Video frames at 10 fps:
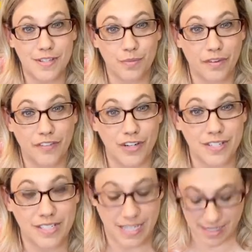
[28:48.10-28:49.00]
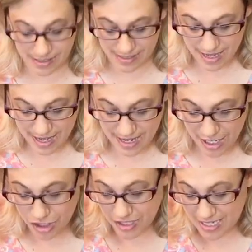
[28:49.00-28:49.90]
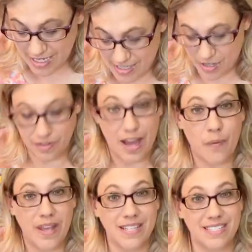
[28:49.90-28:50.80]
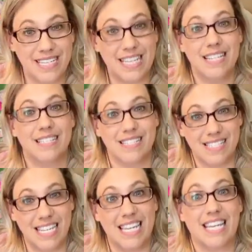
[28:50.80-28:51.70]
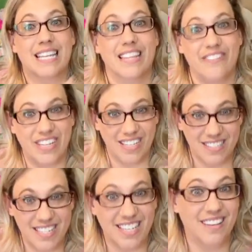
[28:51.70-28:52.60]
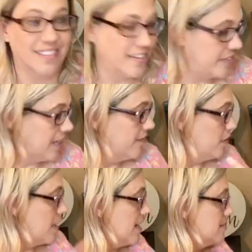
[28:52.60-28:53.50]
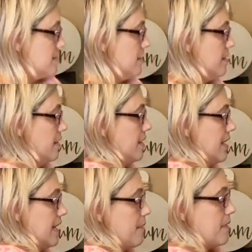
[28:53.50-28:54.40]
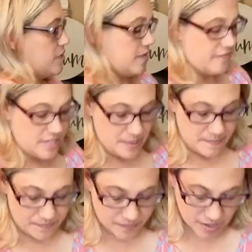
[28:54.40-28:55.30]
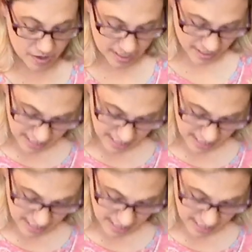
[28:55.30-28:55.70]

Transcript: the reverse, because it's just easier. That way the sticky isn't sticking and lifting and sticking and lifting, if you guys get my drift. All right, and